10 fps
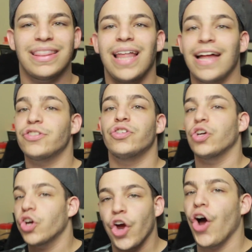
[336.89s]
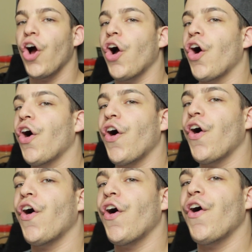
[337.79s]
Let's
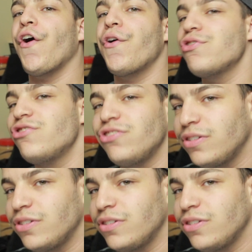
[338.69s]
go.